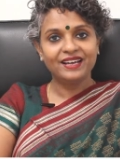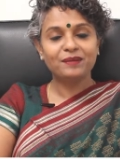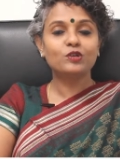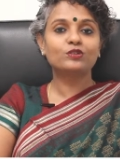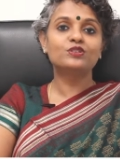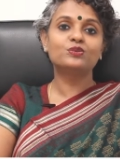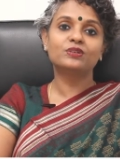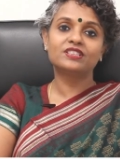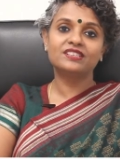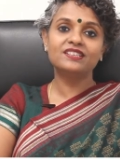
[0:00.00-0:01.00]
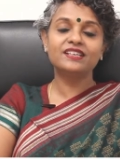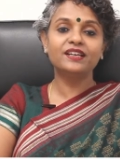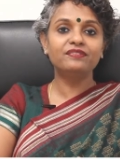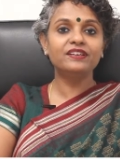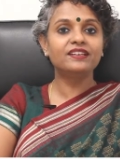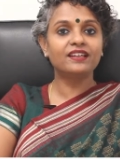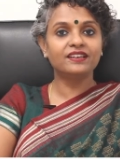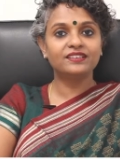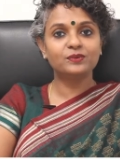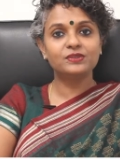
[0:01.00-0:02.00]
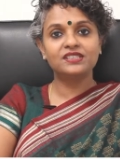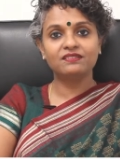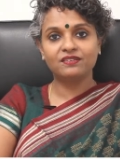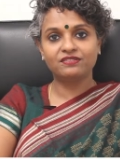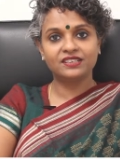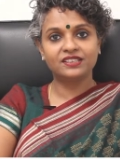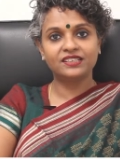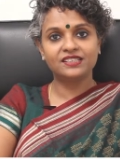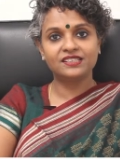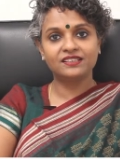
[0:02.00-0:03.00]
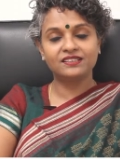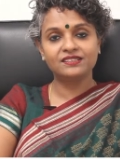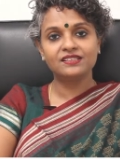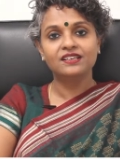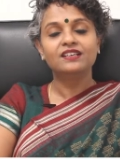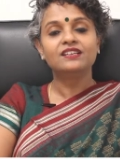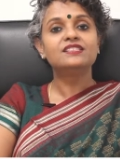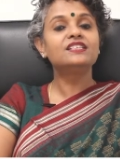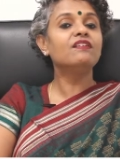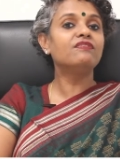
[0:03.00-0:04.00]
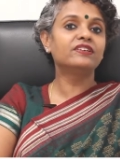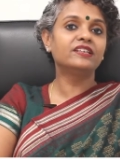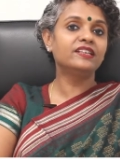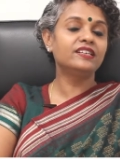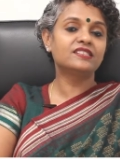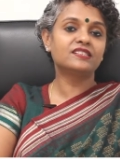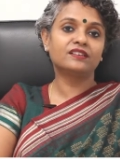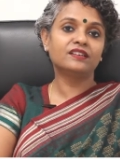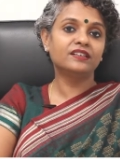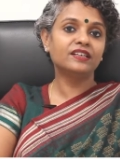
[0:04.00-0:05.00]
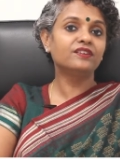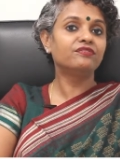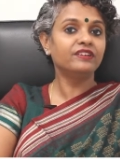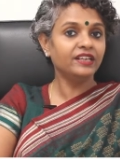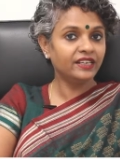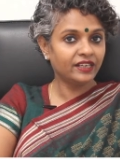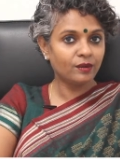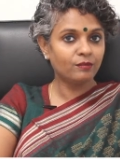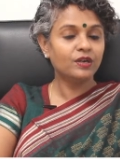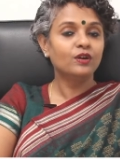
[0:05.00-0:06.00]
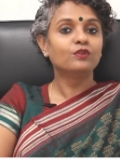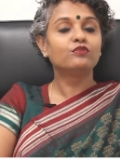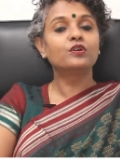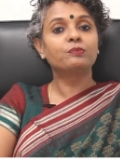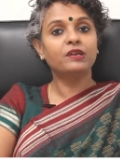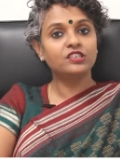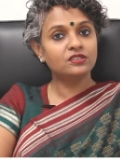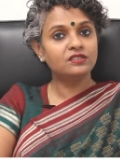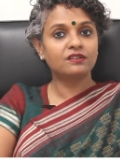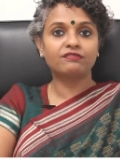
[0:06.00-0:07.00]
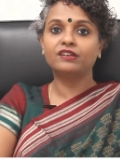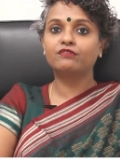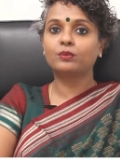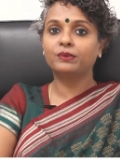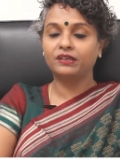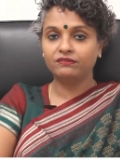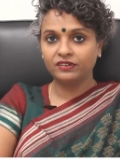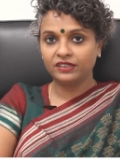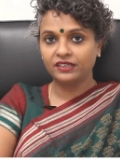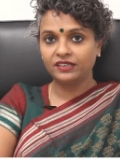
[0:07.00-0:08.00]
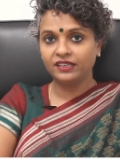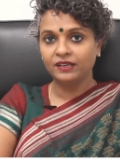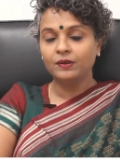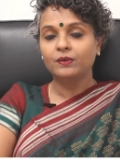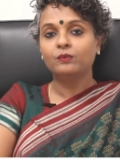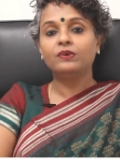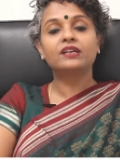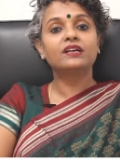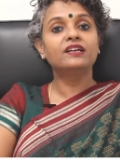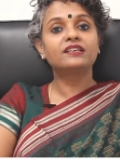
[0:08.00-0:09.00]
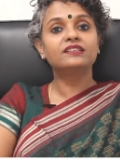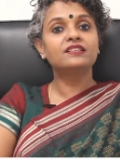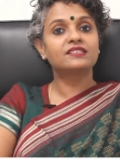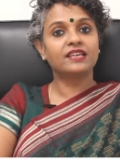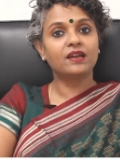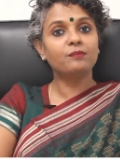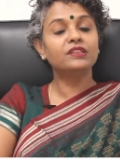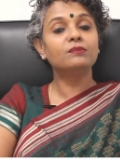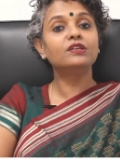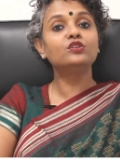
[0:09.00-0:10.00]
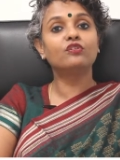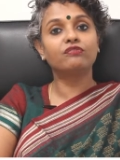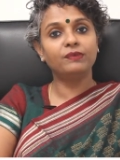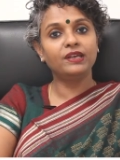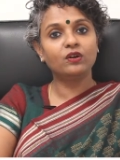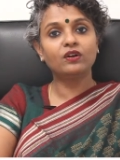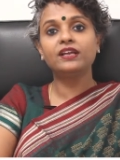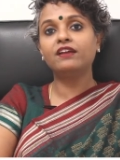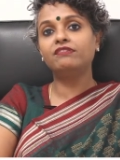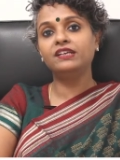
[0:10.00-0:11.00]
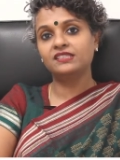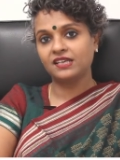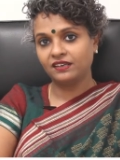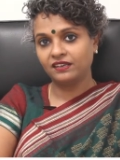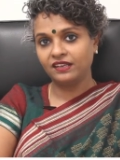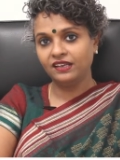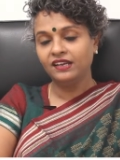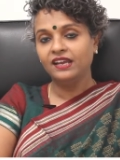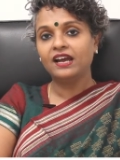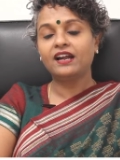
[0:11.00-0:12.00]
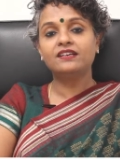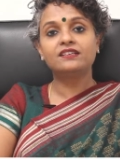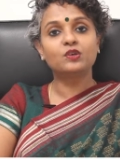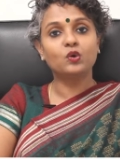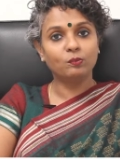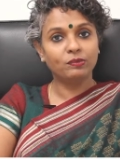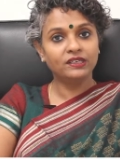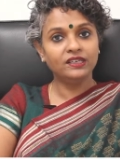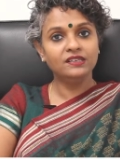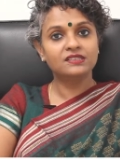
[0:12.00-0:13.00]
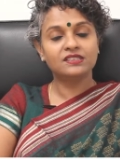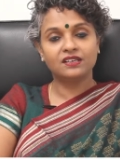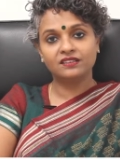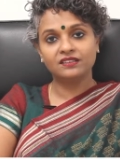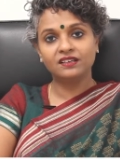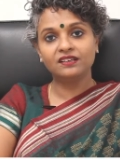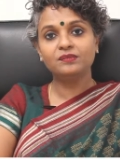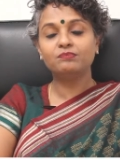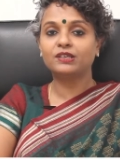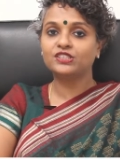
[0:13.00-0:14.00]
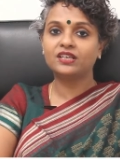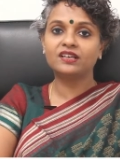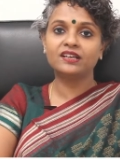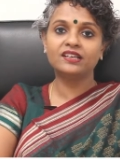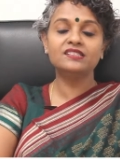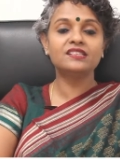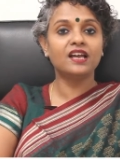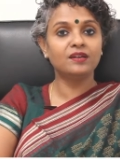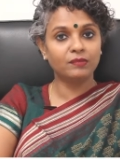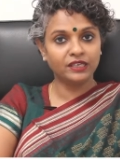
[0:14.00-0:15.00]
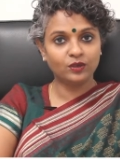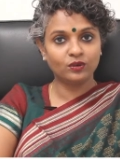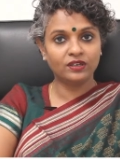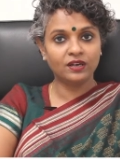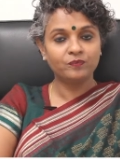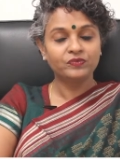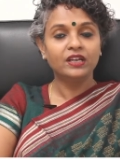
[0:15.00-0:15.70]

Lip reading: I'm Dr. Suvarchala, Scientific Director with Ziva Fertility Centers. Ziva Fertility is conducting a free camp for patients suffering from infertility. We are conducting this camp in the month of May on every Saturday at Kompally, Sanatnagar, Banjara Hills and Manikonda.